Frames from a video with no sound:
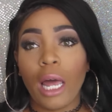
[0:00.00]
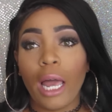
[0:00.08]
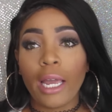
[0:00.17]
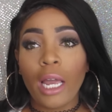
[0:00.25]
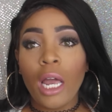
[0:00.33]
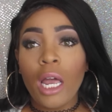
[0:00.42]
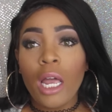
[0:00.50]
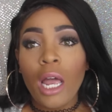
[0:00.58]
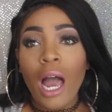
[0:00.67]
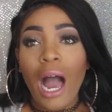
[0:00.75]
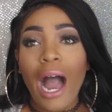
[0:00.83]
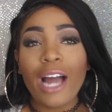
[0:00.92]
Like,
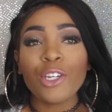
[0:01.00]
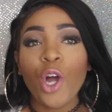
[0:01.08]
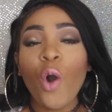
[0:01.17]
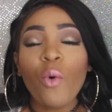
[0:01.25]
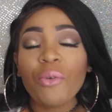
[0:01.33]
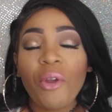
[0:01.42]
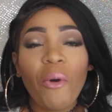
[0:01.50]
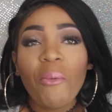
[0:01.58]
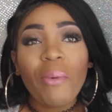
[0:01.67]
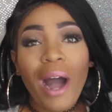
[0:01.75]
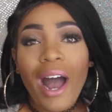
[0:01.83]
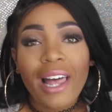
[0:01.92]
I don't know
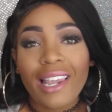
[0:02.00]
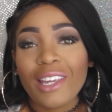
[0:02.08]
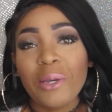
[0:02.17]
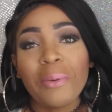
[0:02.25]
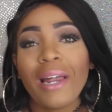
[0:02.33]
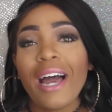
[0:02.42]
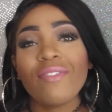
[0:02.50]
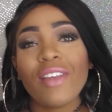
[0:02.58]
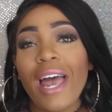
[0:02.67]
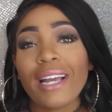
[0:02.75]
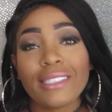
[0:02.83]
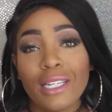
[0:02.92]
why. Like, you would have to
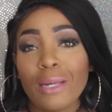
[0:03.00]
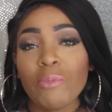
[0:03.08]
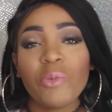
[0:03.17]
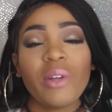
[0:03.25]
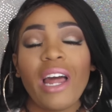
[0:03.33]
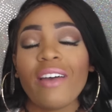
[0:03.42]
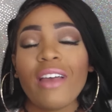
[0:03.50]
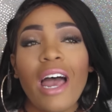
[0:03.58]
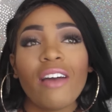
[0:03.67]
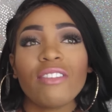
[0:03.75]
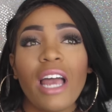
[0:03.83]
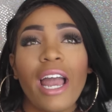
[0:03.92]
ask him, you would
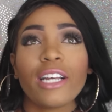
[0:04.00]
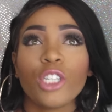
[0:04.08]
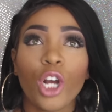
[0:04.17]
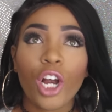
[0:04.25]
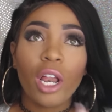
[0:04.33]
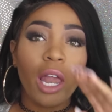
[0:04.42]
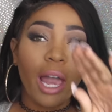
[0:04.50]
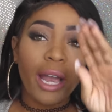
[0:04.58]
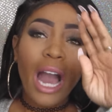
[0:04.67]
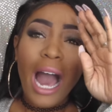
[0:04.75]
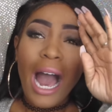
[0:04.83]
have to ask her. Like,